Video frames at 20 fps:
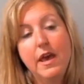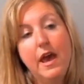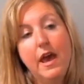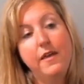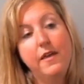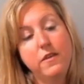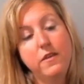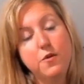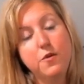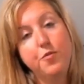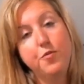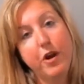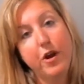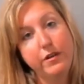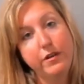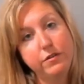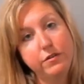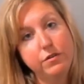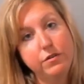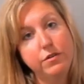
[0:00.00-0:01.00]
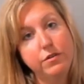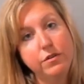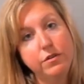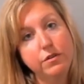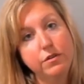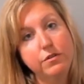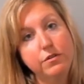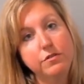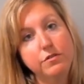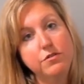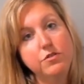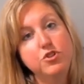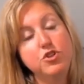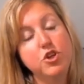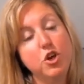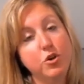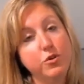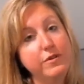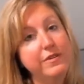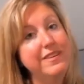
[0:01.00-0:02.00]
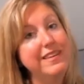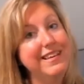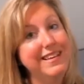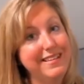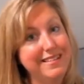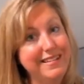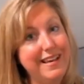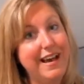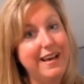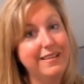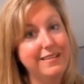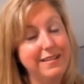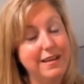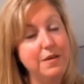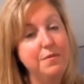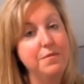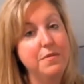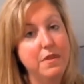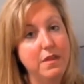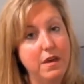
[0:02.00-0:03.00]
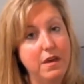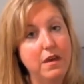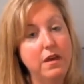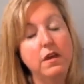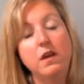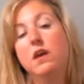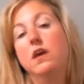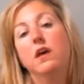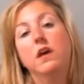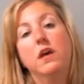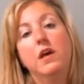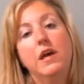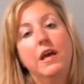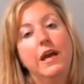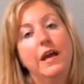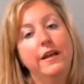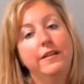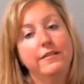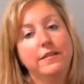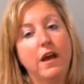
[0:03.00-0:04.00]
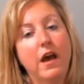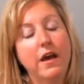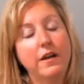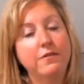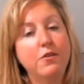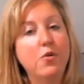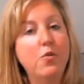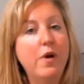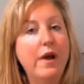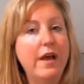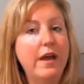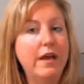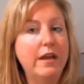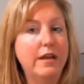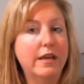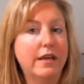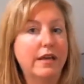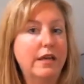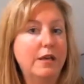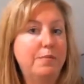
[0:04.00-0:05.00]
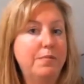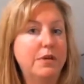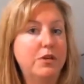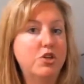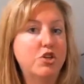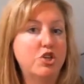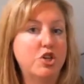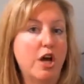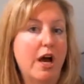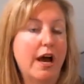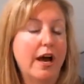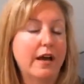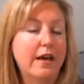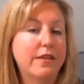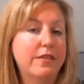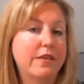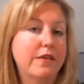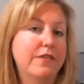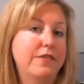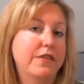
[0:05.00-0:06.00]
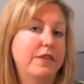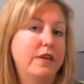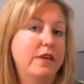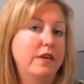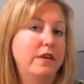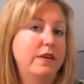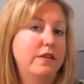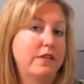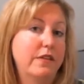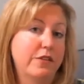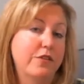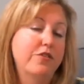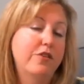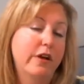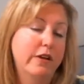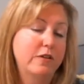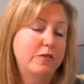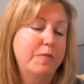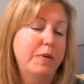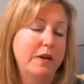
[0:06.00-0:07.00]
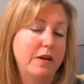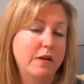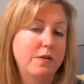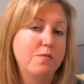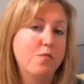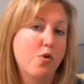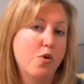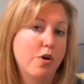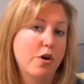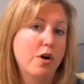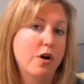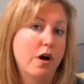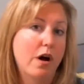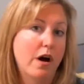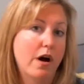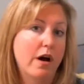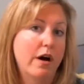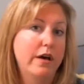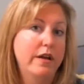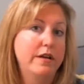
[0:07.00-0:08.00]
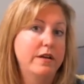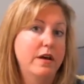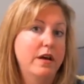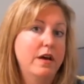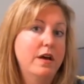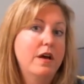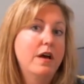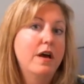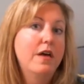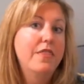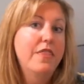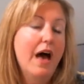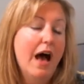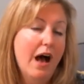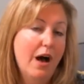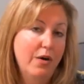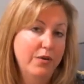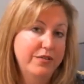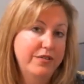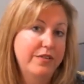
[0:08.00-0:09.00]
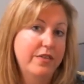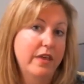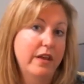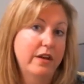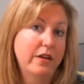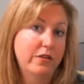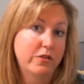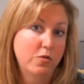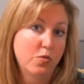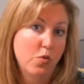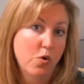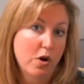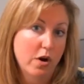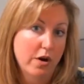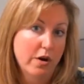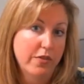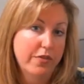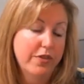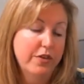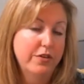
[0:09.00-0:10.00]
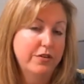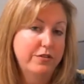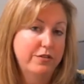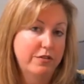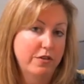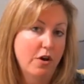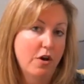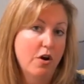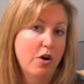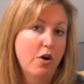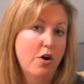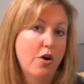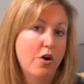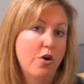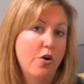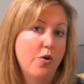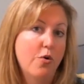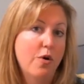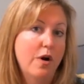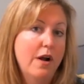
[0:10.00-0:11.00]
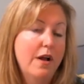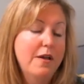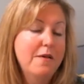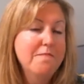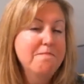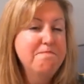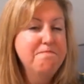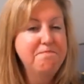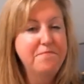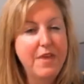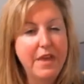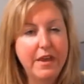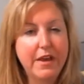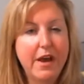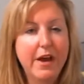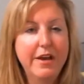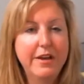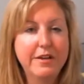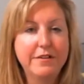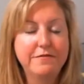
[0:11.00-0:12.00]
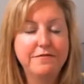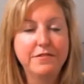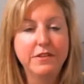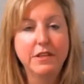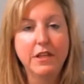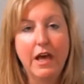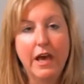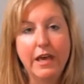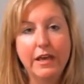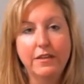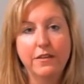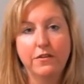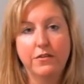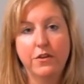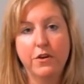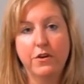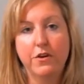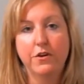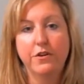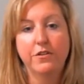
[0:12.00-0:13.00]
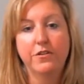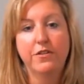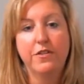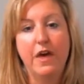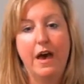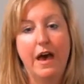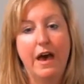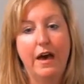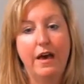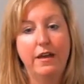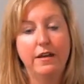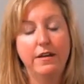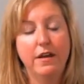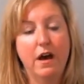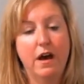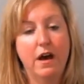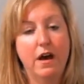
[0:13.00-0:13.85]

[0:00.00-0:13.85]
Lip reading: and the appraisal shows the exact same thing, it's kind of a way to keep in check that they're not spending more on the house than it's worth. So they kind of like that there's that